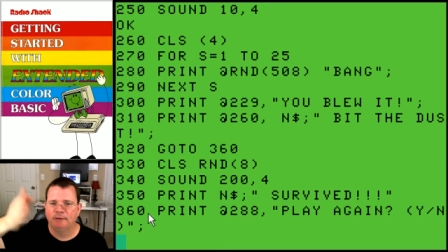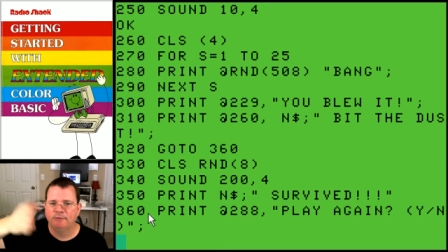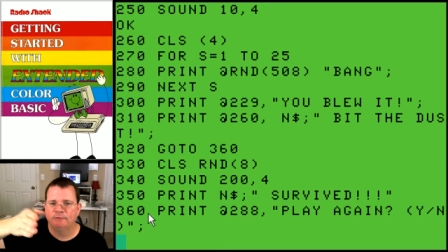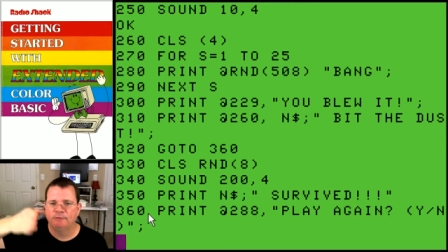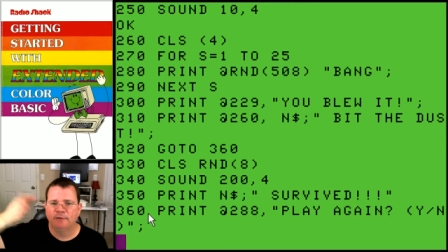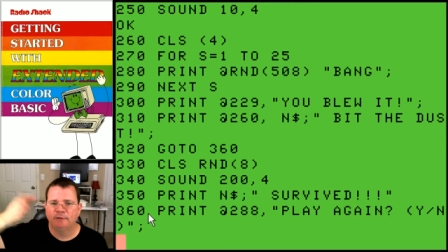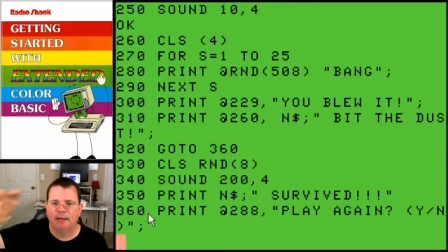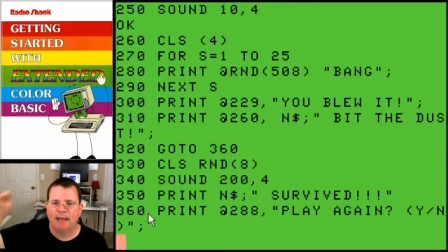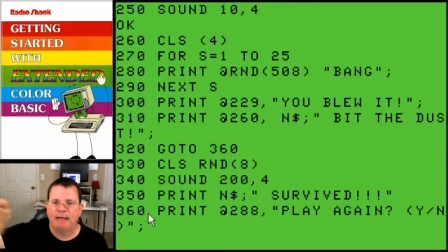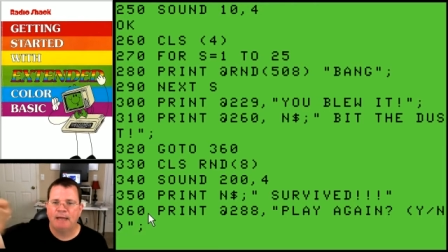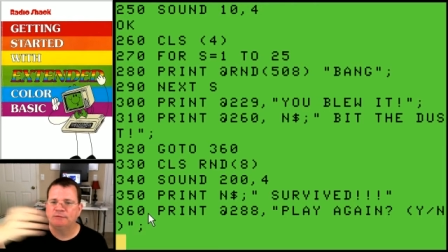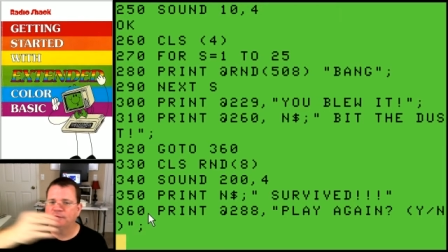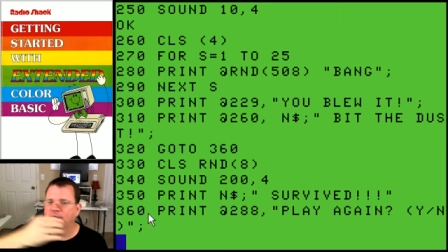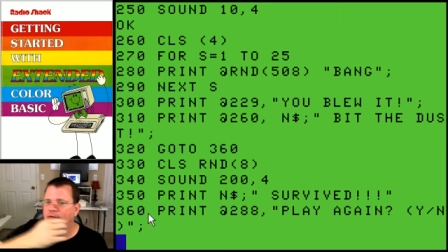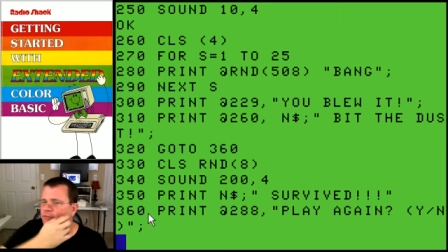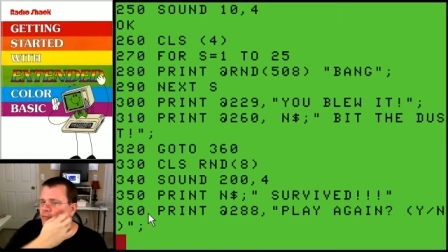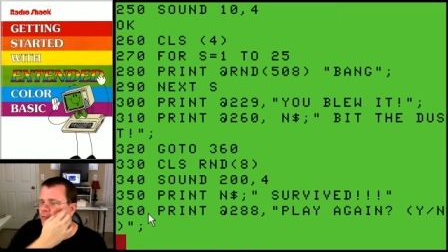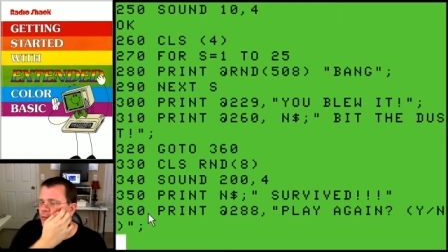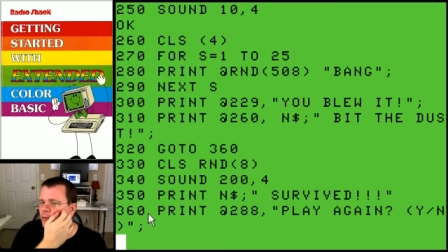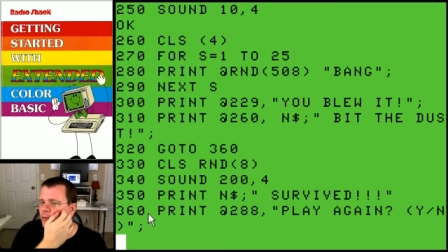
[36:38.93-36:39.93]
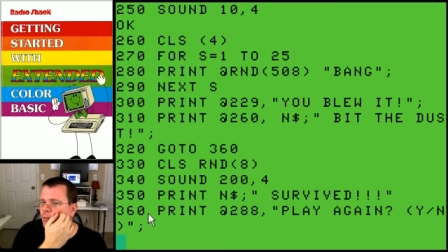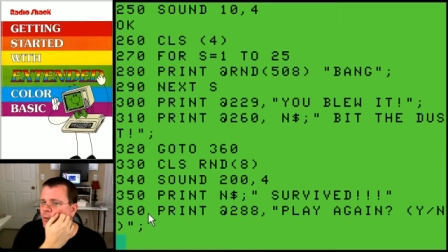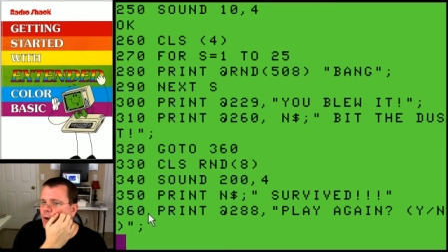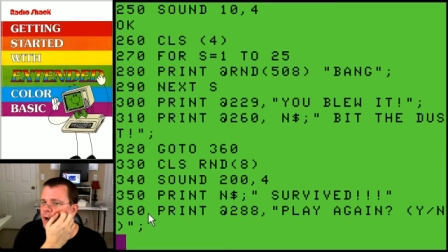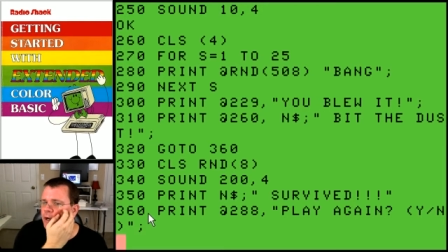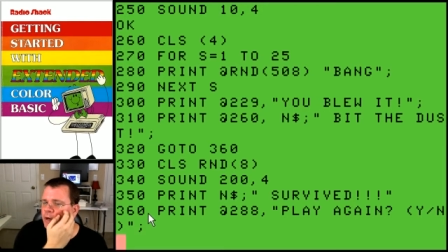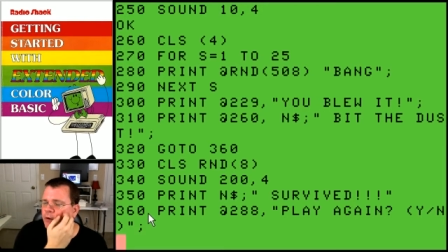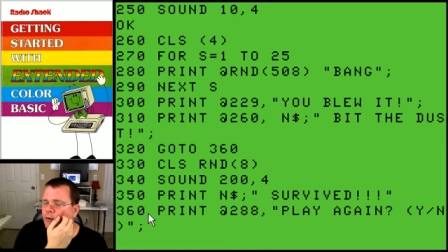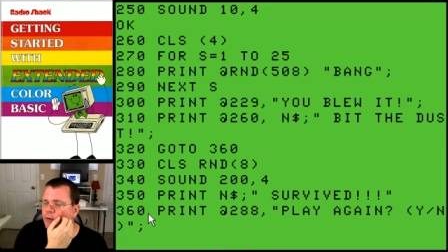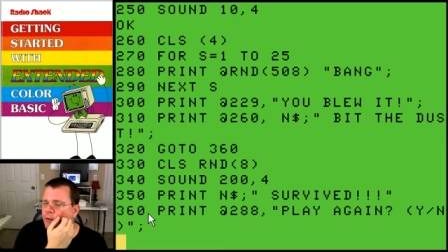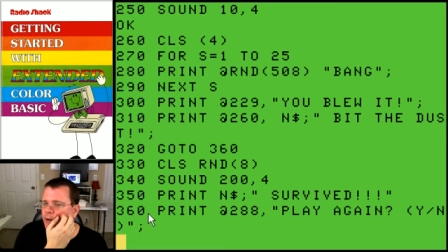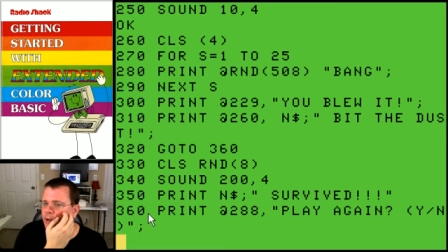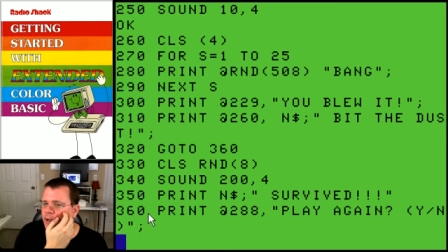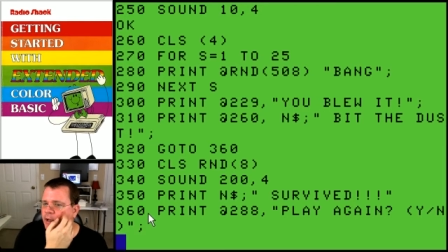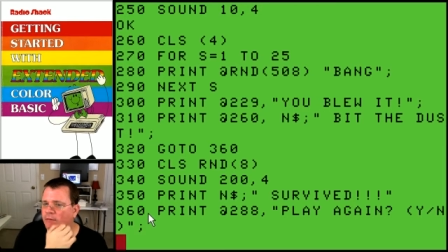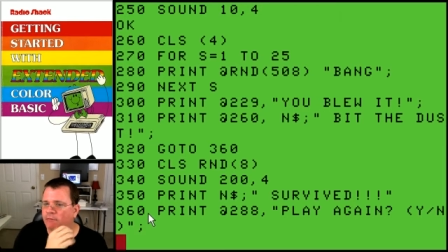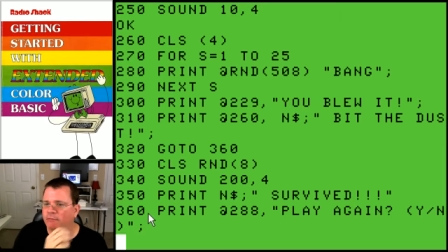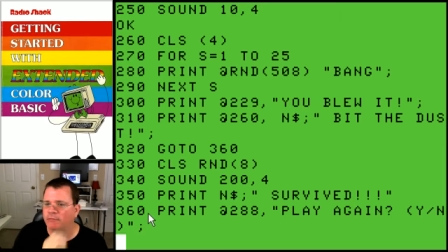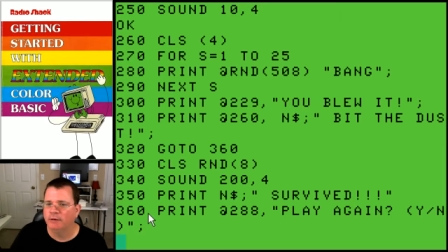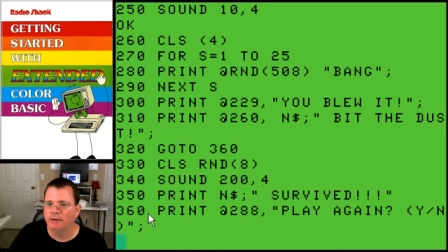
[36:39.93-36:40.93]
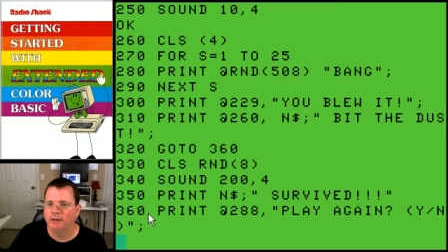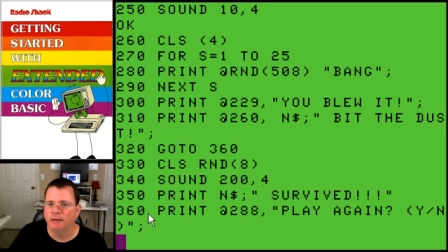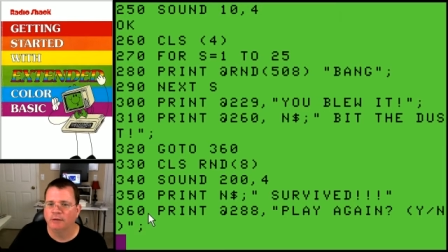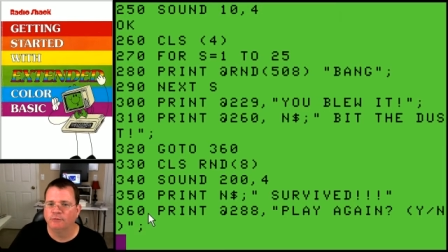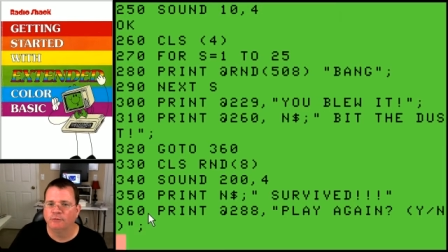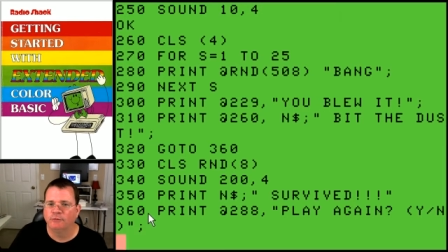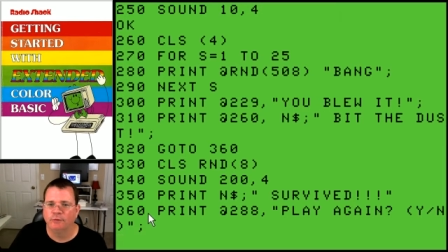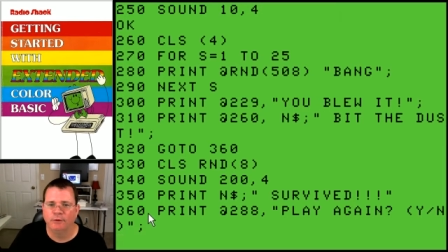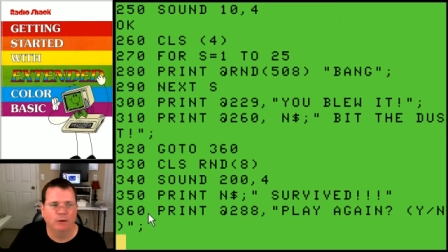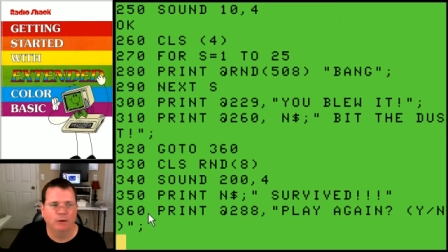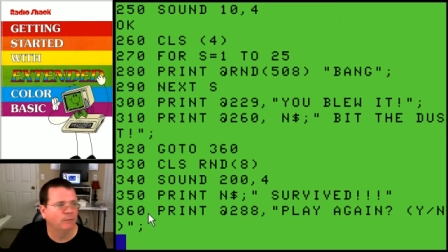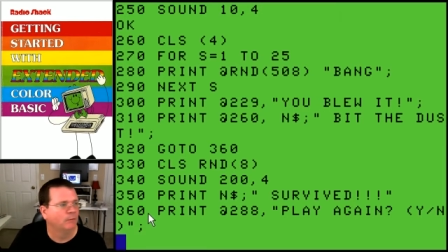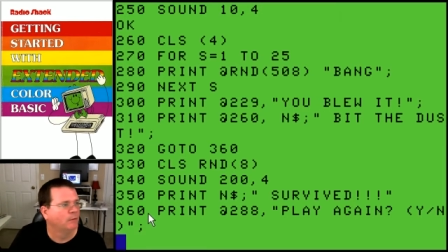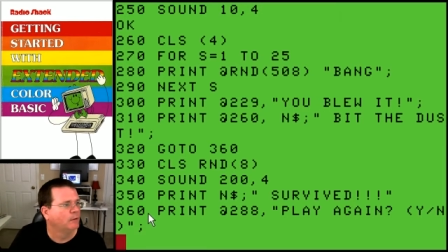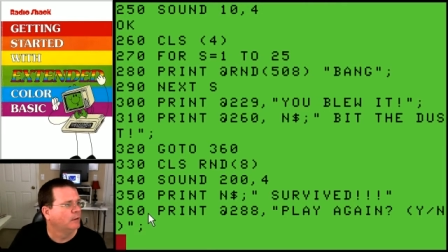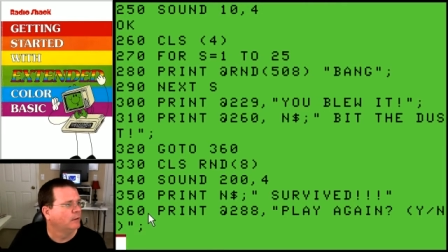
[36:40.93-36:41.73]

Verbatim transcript: It's asking for a y or an n for yes or no.